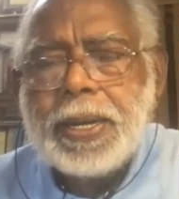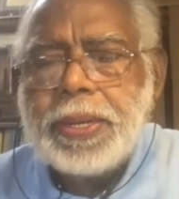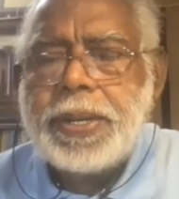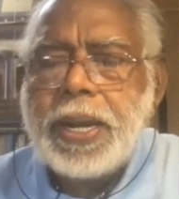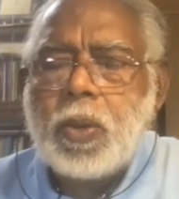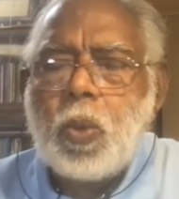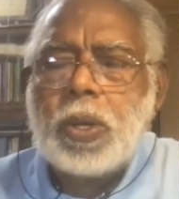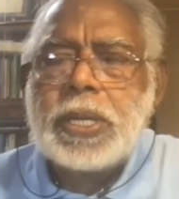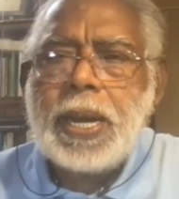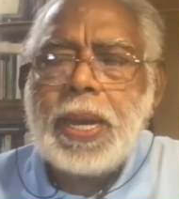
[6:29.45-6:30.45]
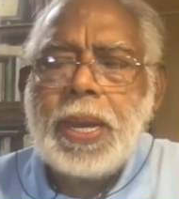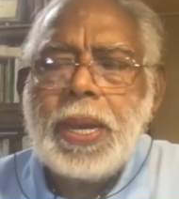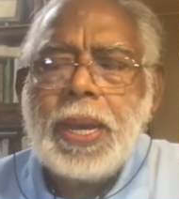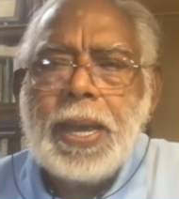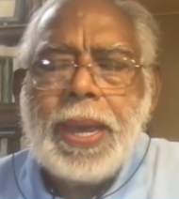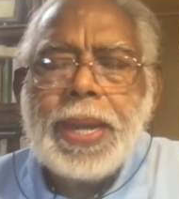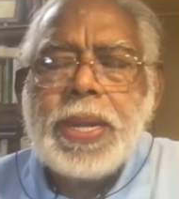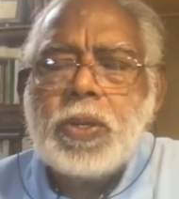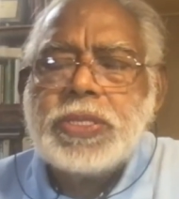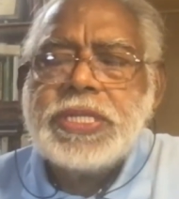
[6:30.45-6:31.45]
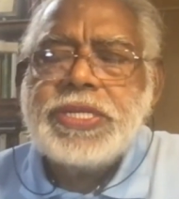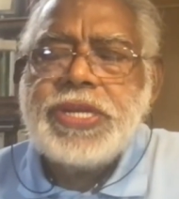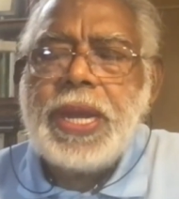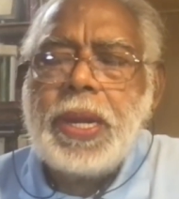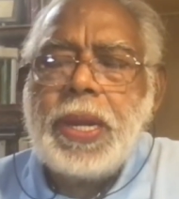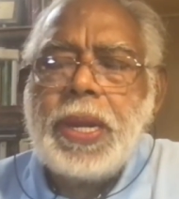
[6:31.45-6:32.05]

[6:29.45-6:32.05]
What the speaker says: to take water. And he was in jail.